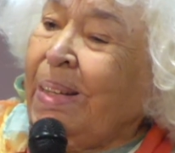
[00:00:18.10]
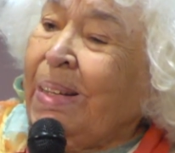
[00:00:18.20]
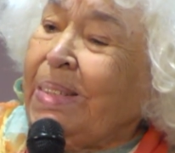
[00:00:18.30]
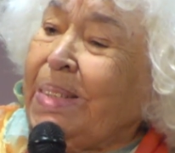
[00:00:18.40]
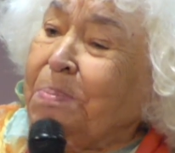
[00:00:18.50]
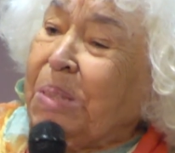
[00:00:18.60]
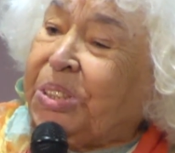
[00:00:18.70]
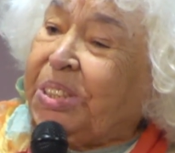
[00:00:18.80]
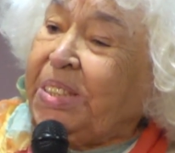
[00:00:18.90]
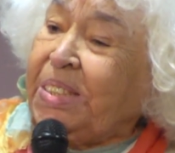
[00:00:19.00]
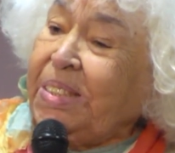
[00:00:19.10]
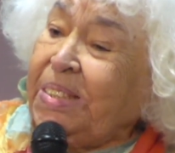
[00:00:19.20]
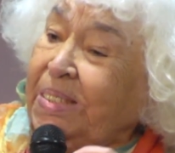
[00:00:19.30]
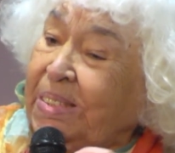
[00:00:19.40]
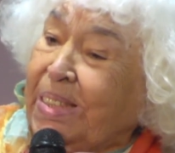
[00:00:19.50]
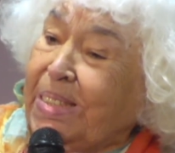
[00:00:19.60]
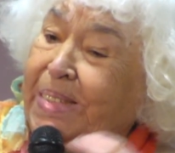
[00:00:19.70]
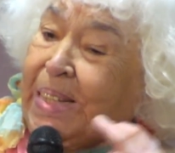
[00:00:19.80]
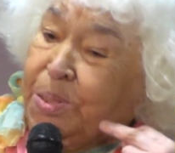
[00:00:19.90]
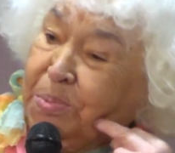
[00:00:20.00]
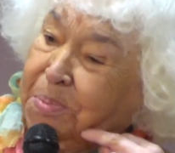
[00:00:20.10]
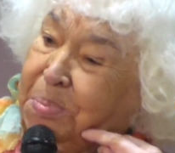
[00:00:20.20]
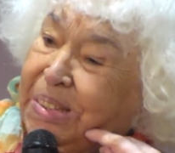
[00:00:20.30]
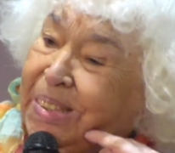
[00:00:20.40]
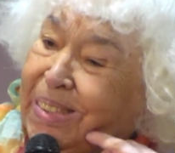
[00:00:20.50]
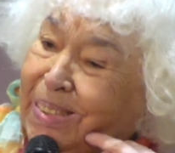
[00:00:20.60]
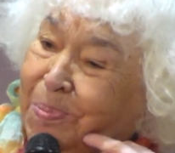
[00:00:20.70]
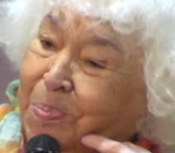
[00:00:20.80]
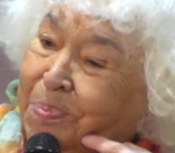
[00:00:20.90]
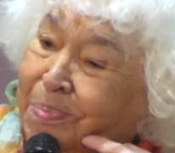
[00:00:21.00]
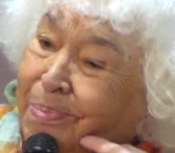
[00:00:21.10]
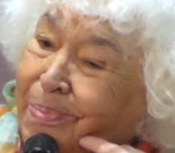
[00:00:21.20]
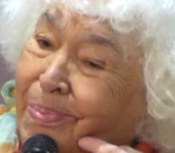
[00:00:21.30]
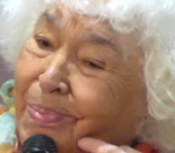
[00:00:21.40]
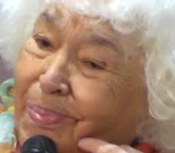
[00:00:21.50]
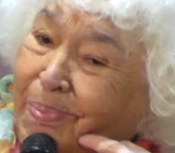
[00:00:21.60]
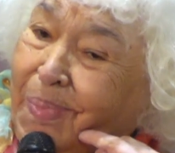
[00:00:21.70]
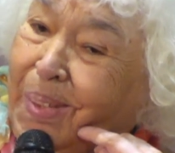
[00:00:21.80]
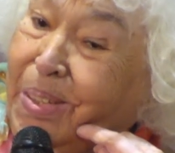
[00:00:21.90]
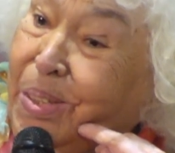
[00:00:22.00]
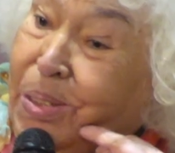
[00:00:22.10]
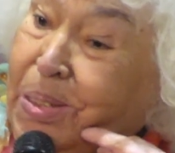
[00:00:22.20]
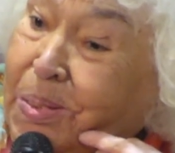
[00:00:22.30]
The machine and the human being. You know?